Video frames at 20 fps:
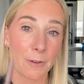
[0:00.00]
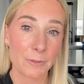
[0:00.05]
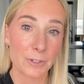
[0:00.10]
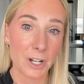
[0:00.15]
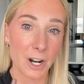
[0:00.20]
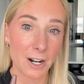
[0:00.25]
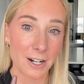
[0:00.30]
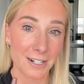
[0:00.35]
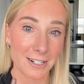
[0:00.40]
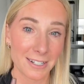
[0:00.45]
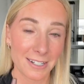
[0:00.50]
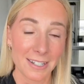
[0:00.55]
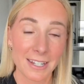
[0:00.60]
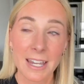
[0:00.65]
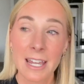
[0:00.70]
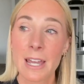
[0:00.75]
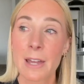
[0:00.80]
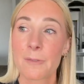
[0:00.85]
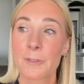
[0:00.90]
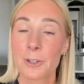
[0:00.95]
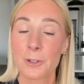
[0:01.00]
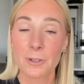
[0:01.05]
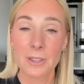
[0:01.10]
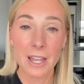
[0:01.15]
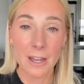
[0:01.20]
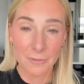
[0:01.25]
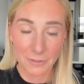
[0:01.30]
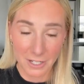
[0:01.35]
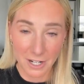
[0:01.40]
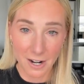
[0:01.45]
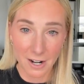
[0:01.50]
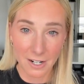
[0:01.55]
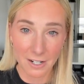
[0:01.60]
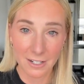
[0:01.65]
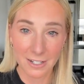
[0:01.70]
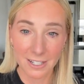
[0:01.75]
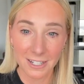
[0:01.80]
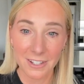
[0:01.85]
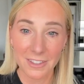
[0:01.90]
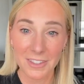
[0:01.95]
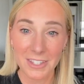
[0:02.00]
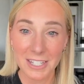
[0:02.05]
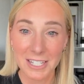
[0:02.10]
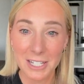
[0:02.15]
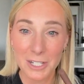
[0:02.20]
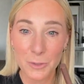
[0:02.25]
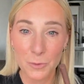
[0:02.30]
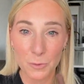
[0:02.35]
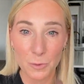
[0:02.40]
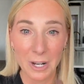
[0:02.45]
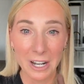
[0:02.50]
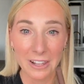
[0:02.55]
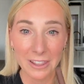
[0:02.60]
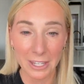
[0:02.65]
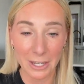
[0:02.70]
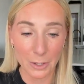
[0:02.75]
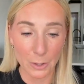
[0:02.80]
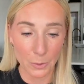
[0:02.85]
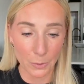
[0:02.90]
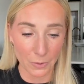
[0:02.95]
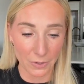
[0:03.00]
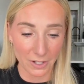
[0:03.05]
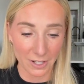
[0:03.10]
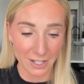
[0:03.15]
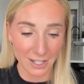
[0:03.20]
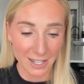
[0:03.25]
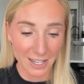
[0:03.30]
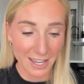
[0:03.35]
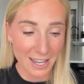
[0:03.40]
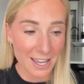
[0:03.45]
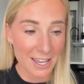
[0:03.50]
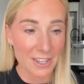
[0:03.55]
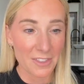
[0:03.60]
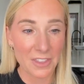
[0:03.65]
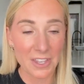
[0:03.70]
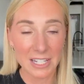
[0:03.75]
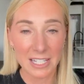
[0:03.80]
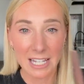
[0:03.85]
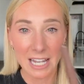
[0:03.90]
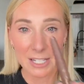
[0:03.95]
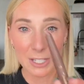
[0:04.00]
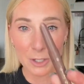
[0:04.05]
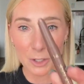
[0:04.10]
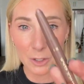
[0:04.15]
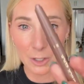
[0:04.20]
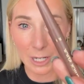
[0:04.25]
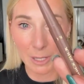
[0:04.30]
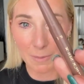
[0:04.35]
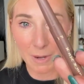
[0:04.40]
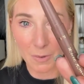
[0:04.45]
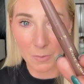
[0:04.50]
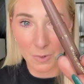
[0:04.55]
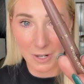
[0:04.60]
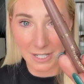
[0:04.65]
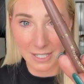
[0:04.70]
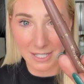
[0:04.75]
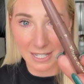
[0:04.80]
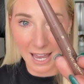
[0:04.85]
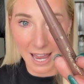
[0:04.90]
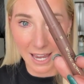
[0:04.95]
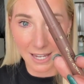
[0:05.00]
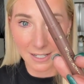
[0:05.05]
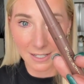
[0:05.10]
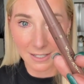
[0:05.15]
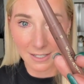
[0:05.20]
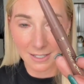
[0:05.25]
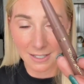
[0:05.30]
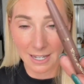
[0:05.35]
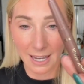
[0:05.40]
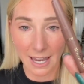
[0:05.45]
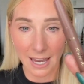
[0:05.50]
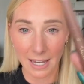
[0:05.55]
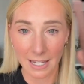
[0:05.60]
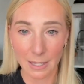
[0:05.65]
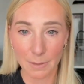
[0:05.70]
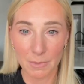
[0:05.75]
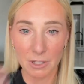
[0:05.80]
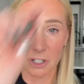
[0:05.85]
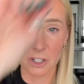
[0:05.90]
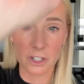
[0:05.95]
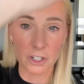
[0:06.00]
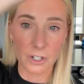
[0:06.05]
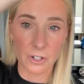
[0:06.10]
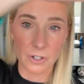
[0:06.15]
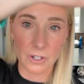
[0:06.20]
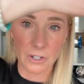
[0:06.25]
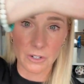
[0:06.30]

love Tarte. If you love Tarte, this is really cool. This has cream on one side, okay? Let me just show